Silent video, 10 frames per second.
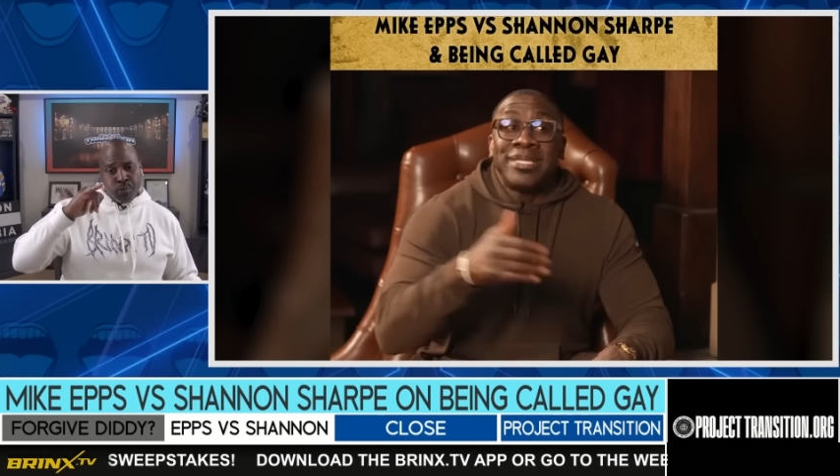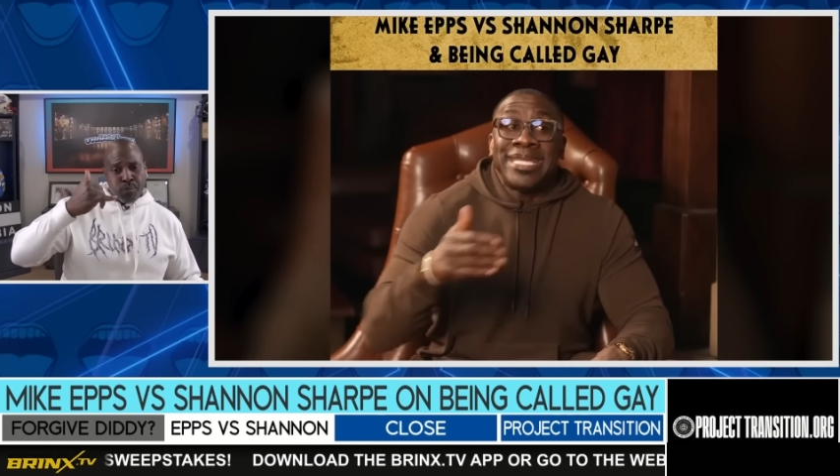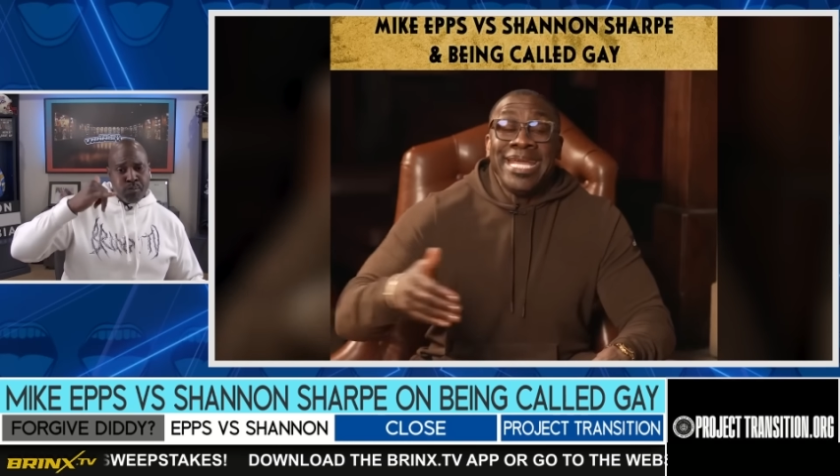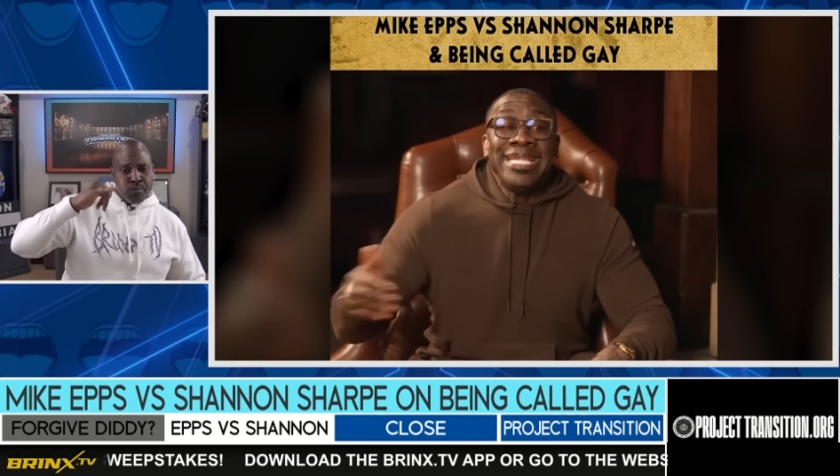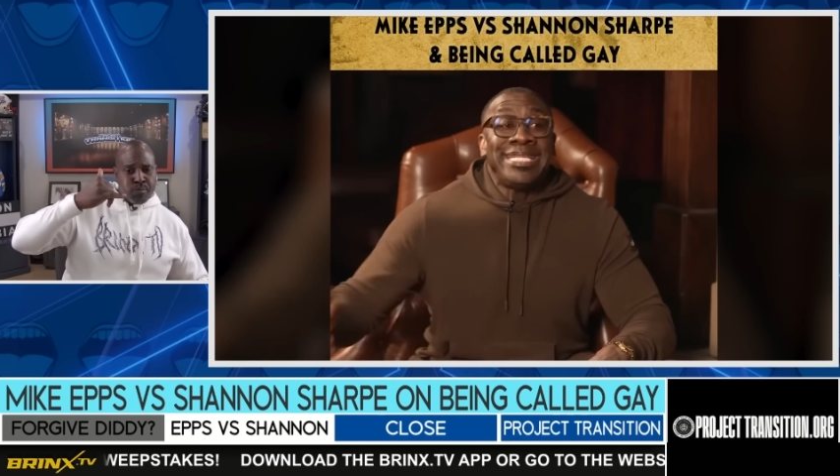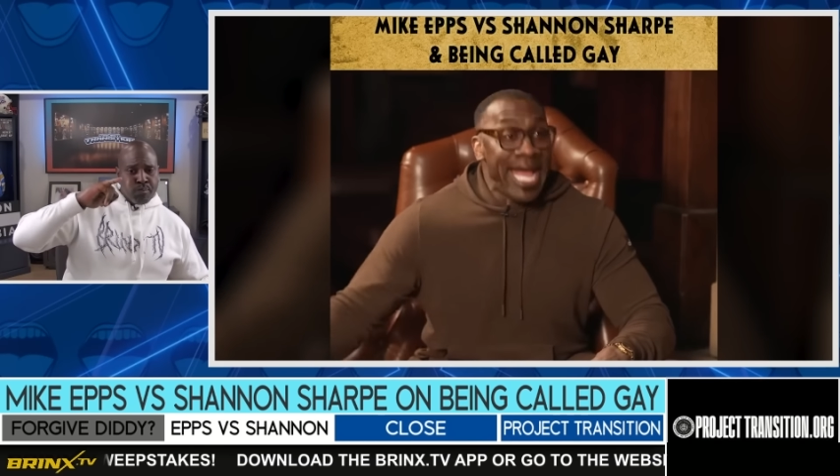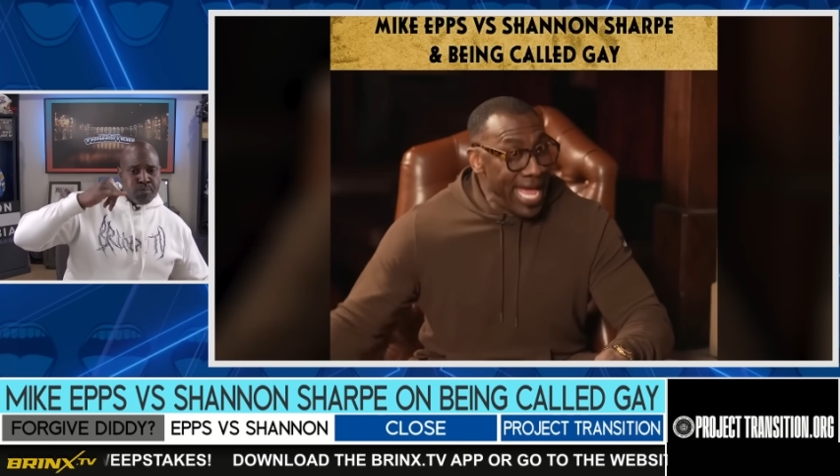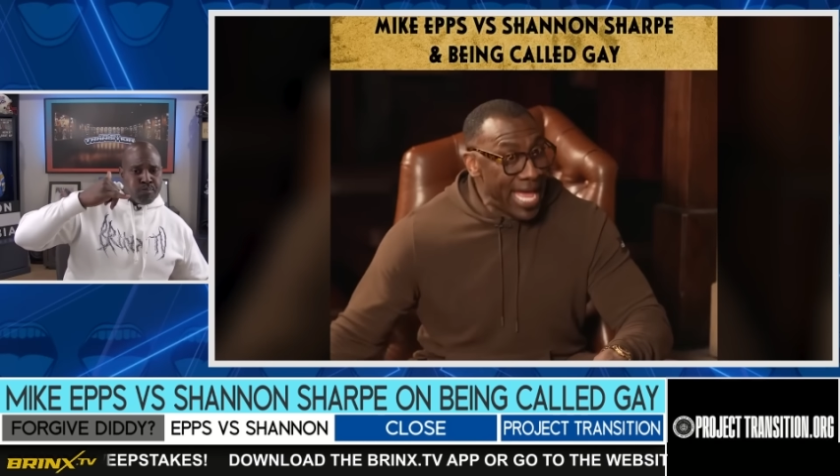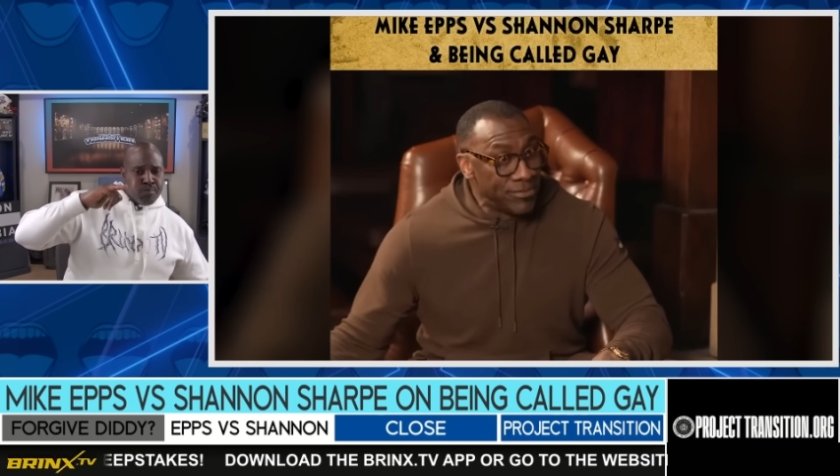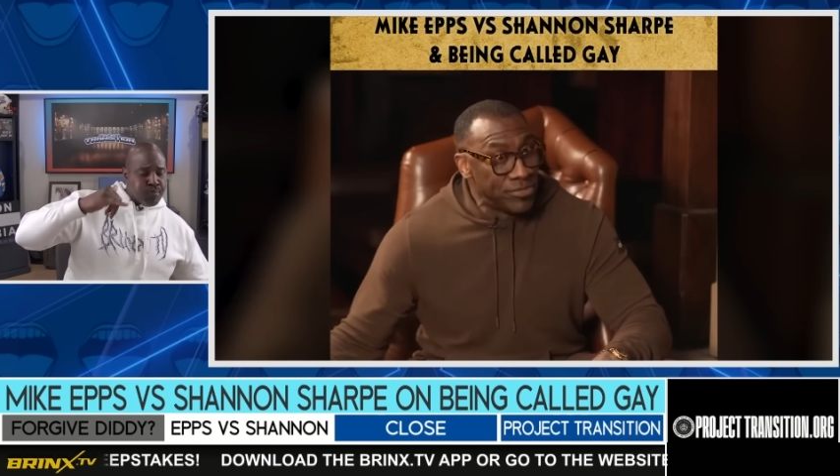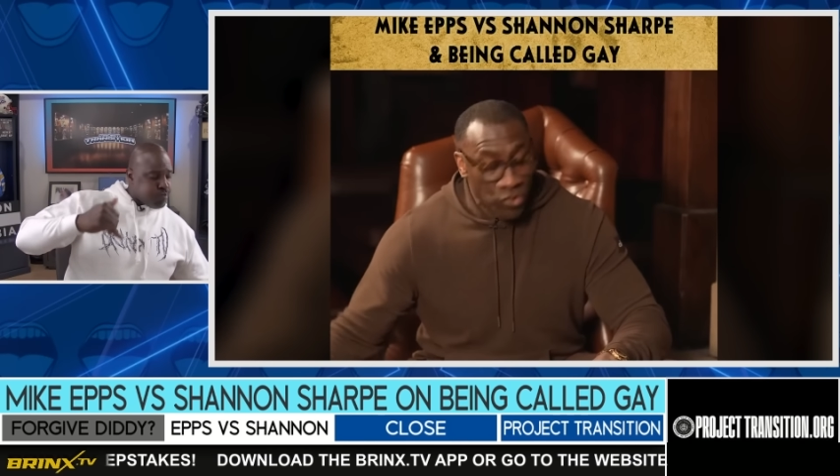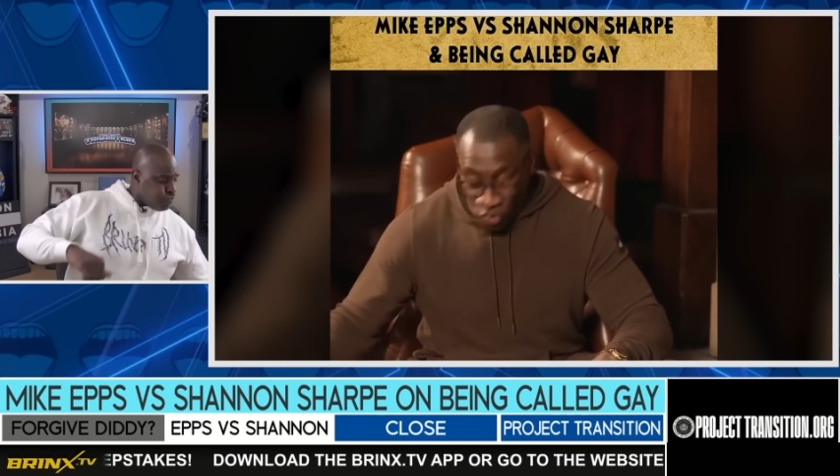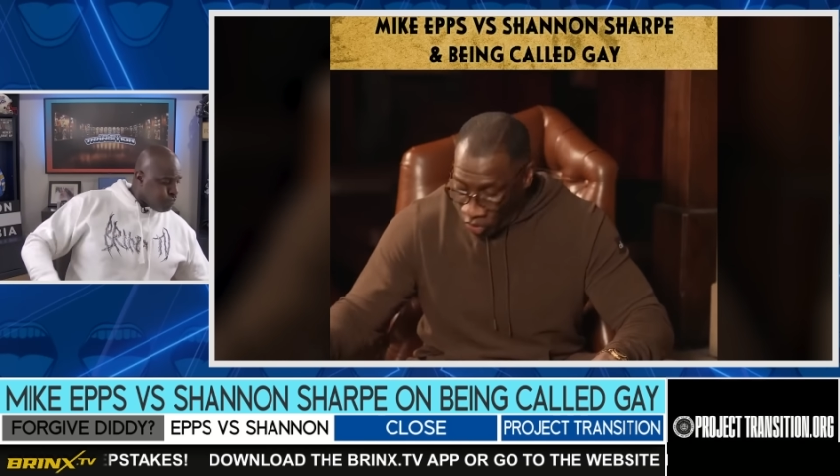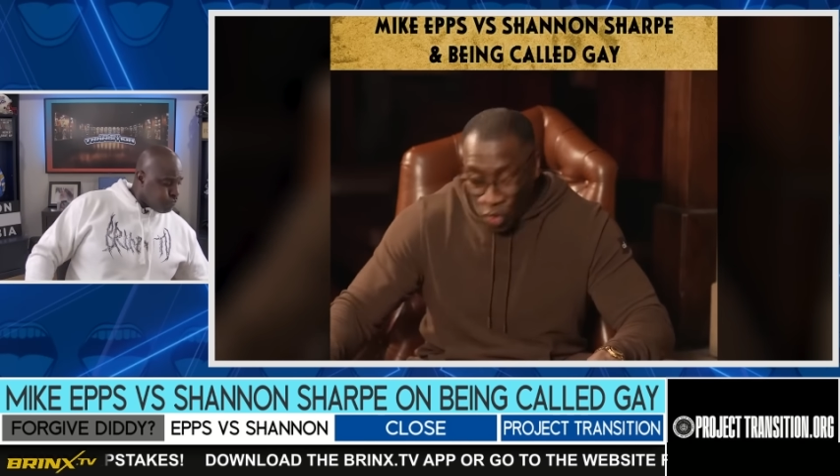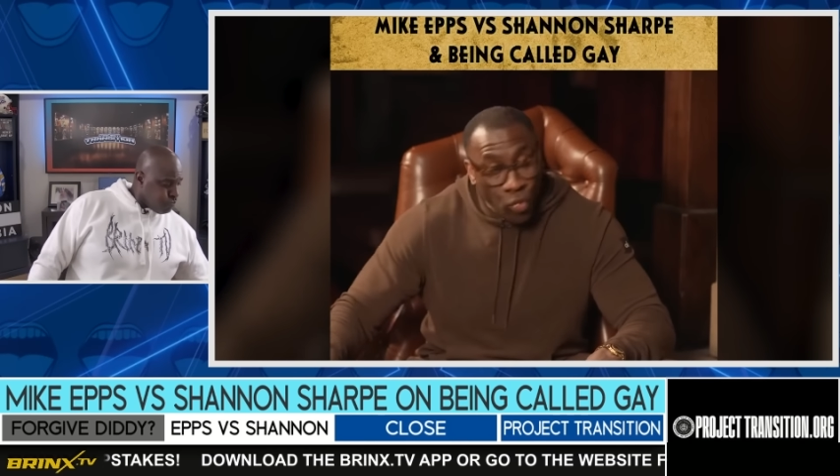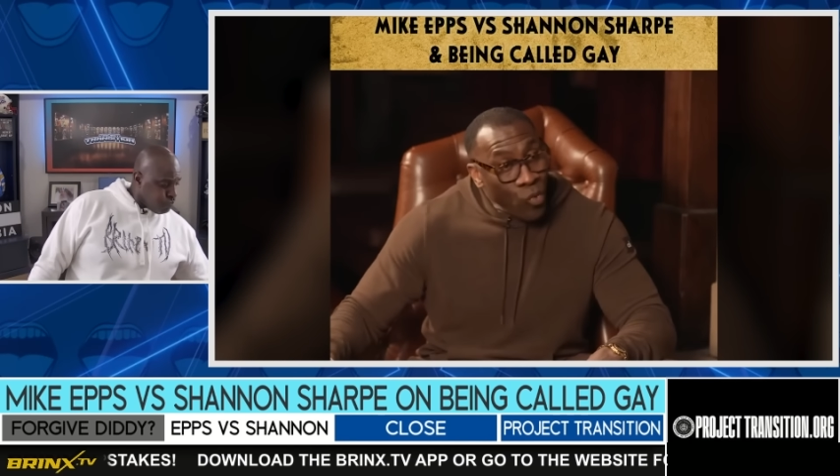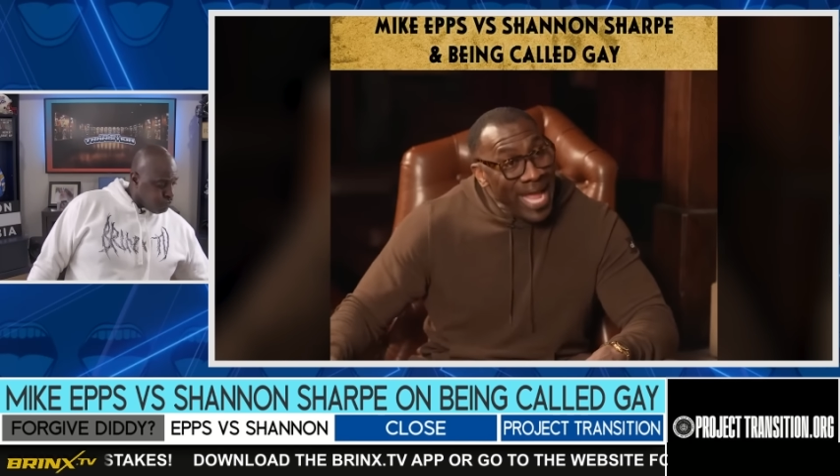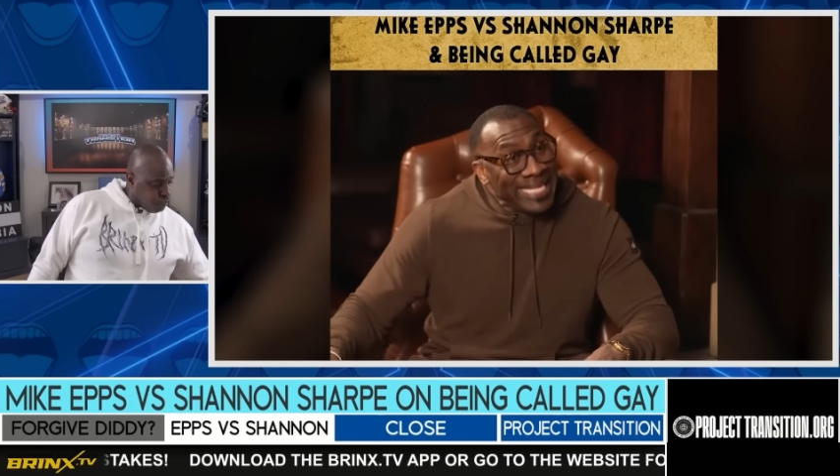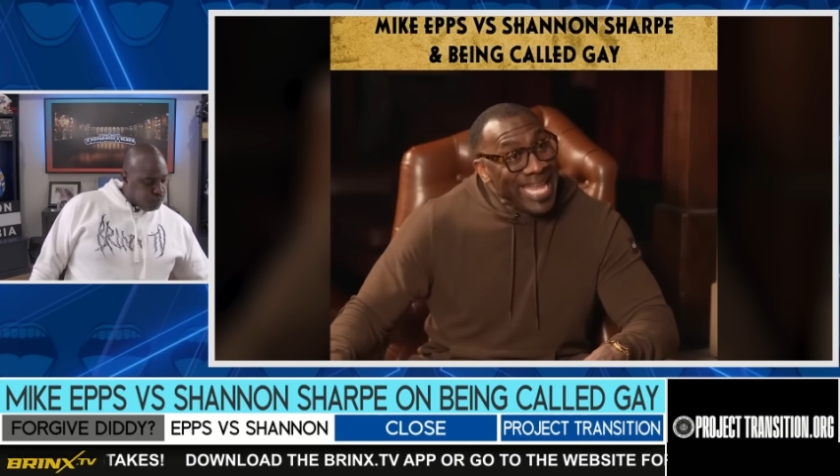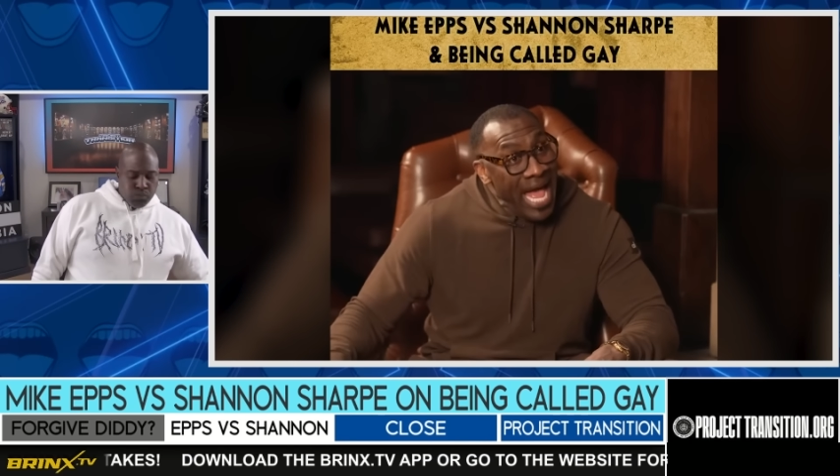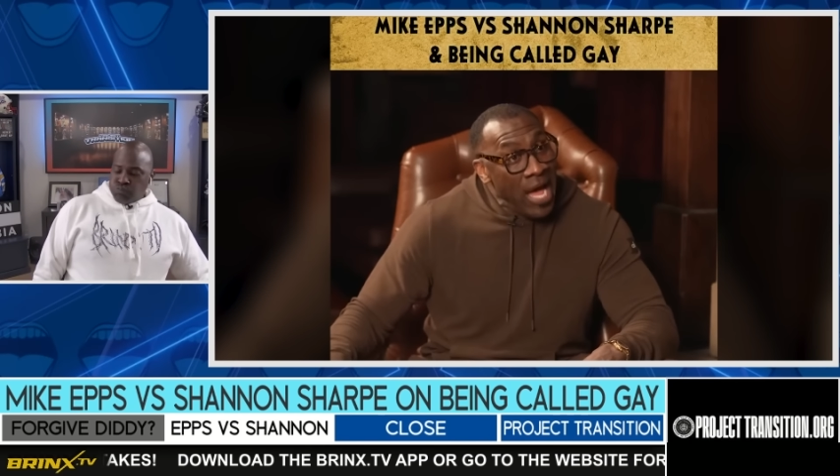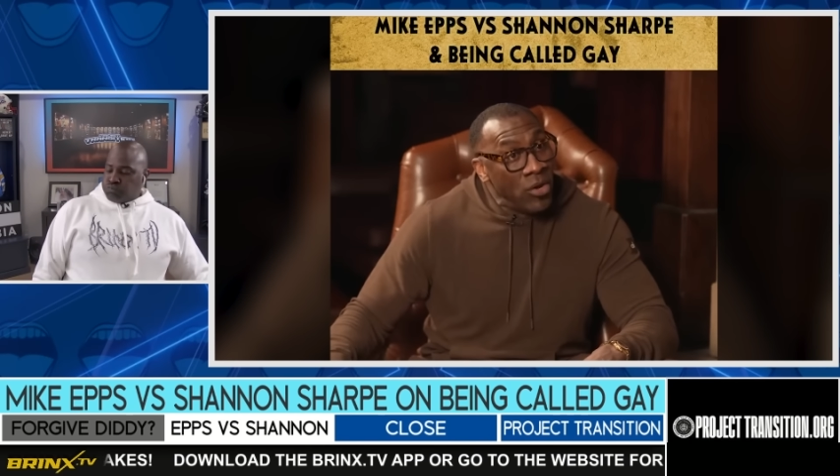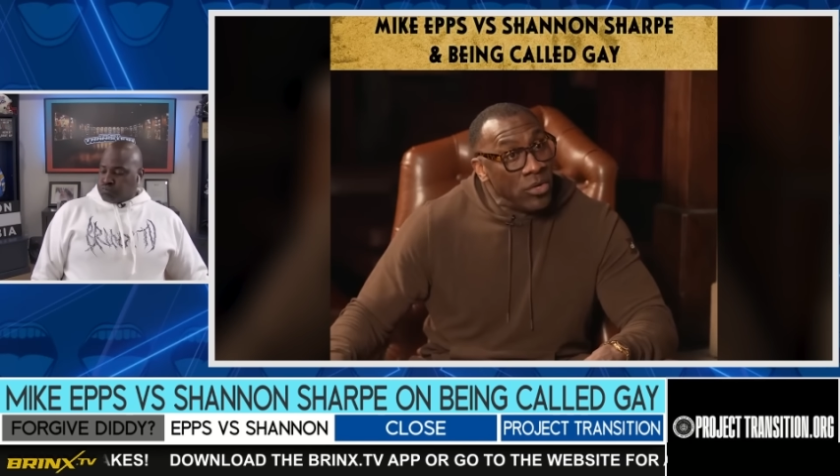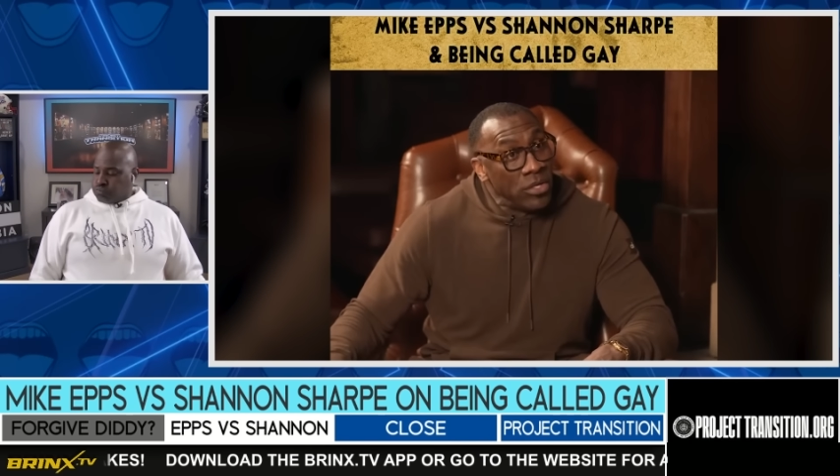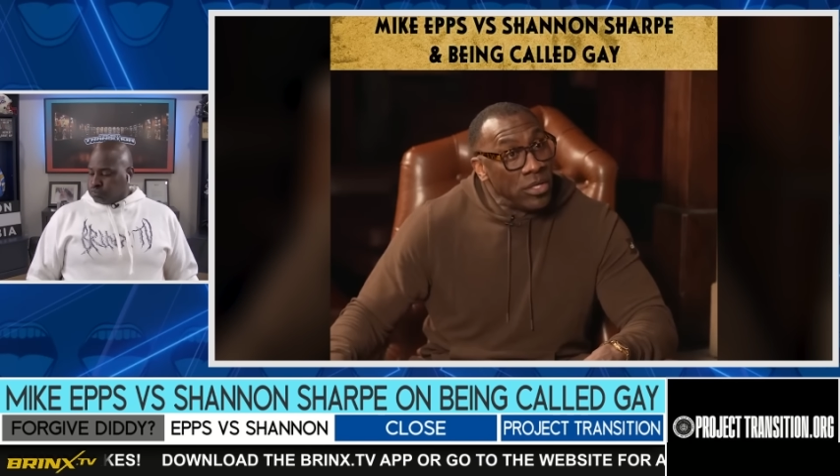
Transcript: 10 times right now.